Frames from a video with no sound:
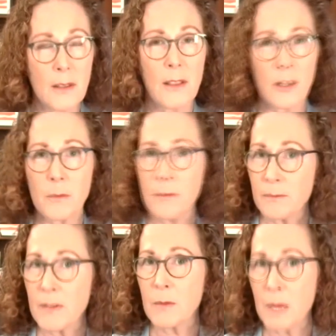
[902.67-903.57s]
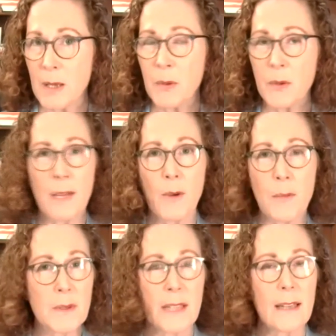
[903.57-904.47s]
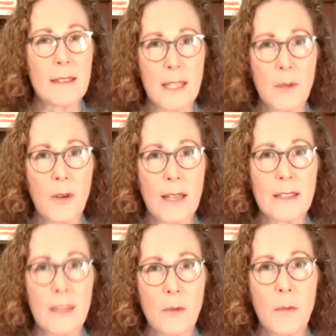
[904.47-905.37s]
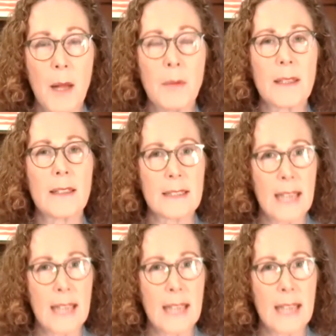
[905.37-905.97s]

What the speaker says: they're the people they represent, Democrats and Republicans,